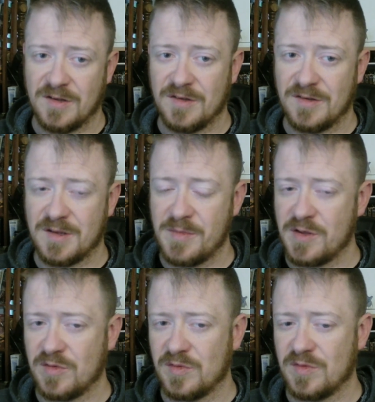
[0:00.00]
Some of
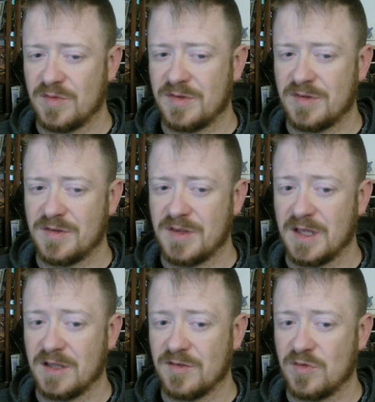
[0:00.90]
those
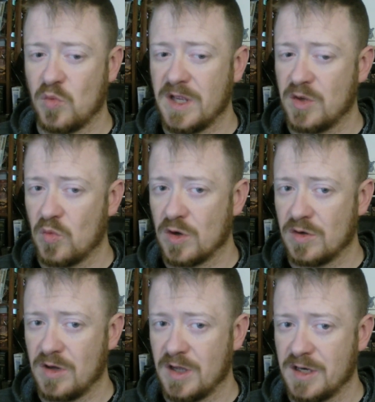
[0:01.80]
things we can work
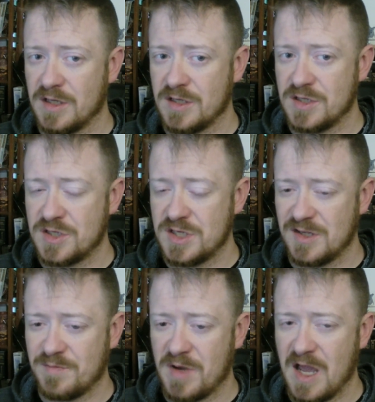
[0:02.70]
on
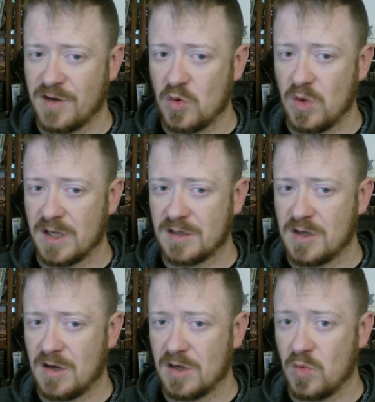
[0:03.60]
just by having a quick
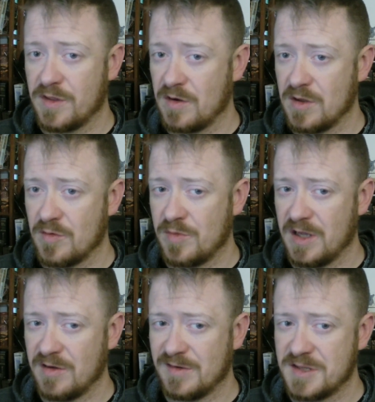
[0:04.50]
talk with our other
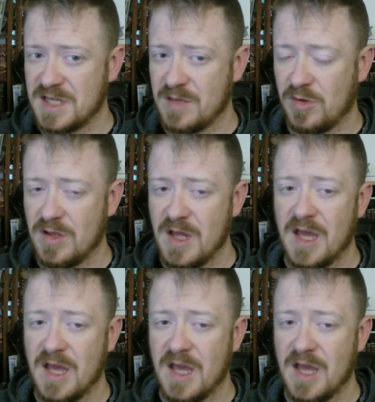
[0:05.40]
players at the table,